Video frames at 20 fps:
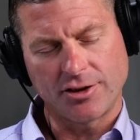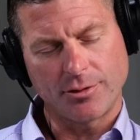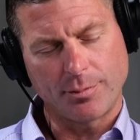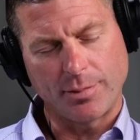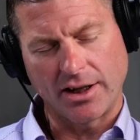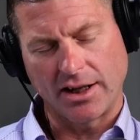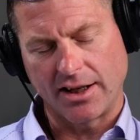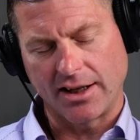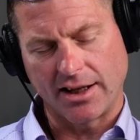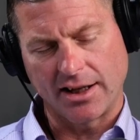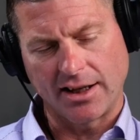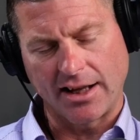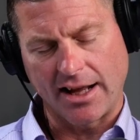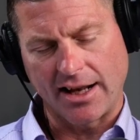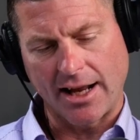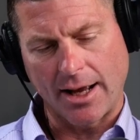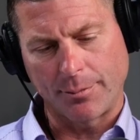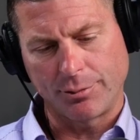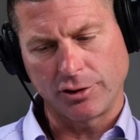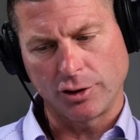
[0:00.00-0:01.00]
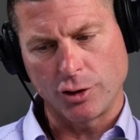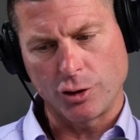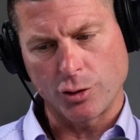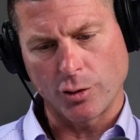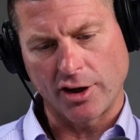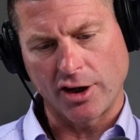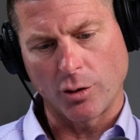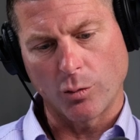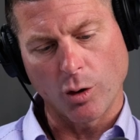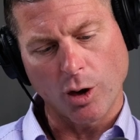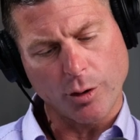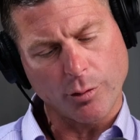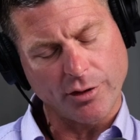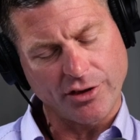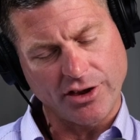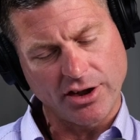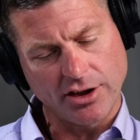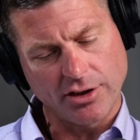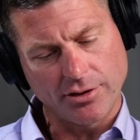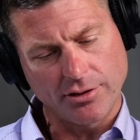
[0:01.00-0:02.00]
It's been an absolute joy to work
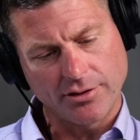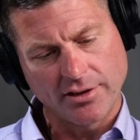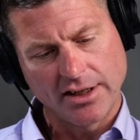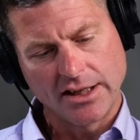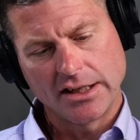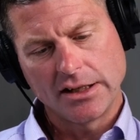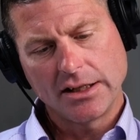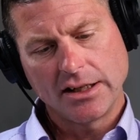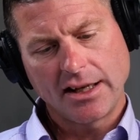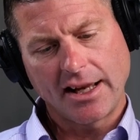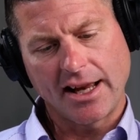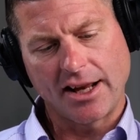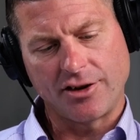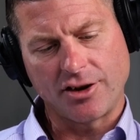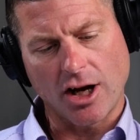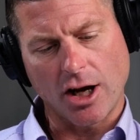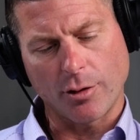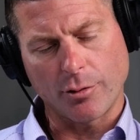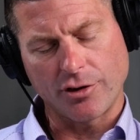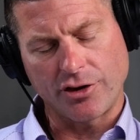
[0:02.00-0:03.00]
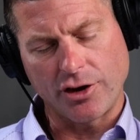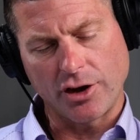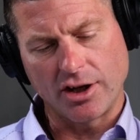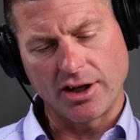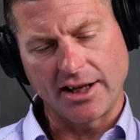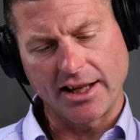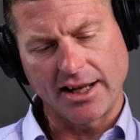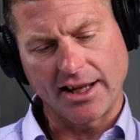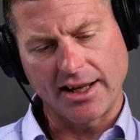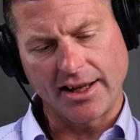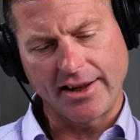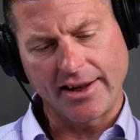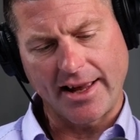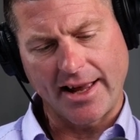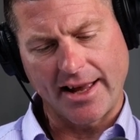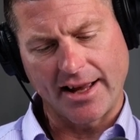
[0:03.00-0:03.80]
with you and talk with you today.